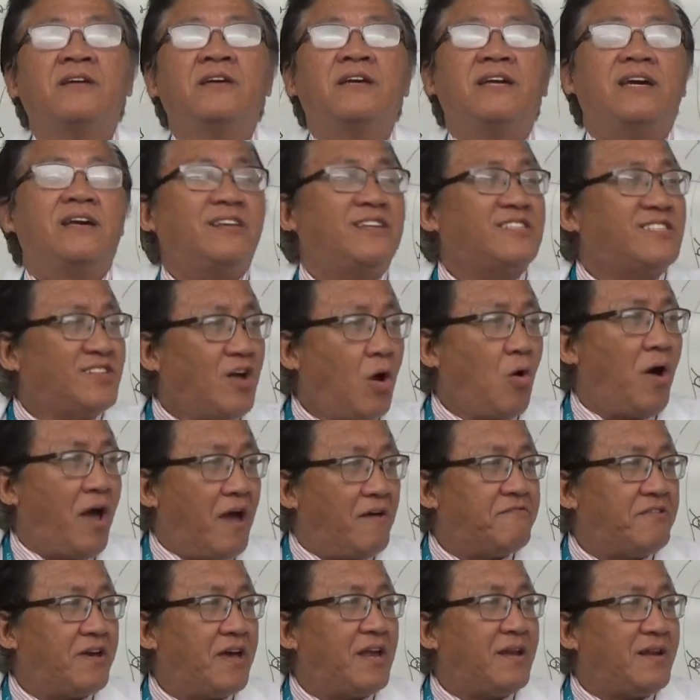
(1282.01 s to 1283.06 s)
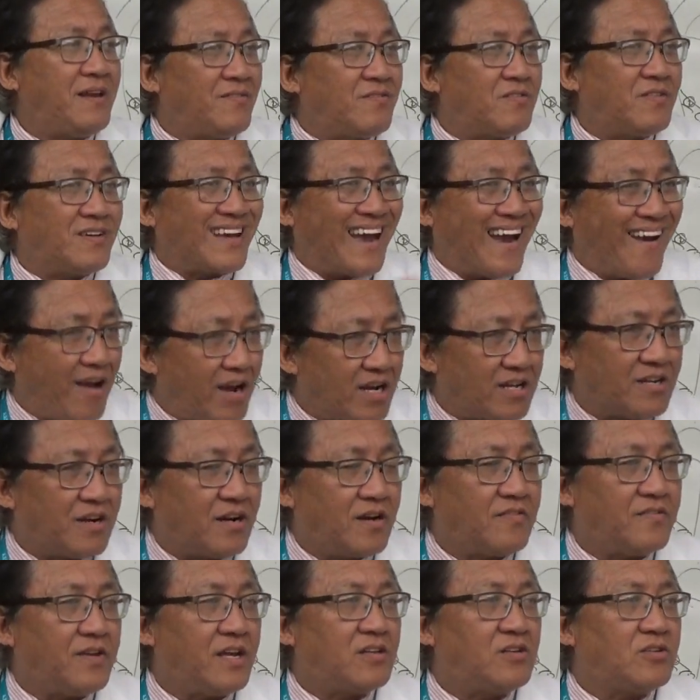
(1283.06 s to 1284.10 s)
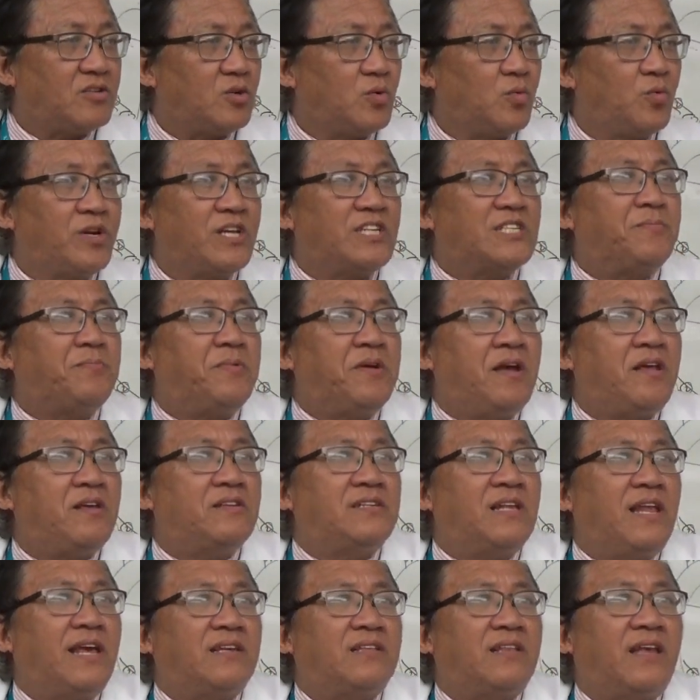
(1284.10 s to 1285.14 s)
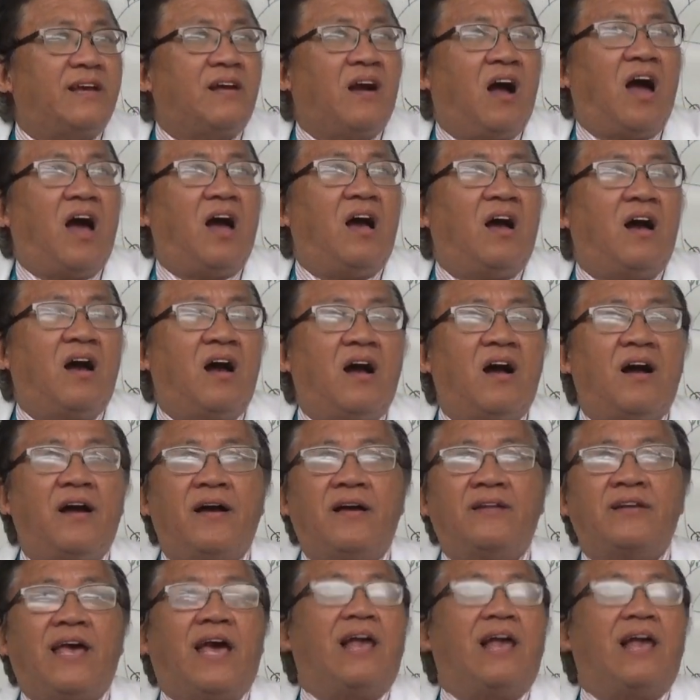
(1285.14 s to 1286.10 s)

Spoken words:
It is so heavy in character that you would experience it like an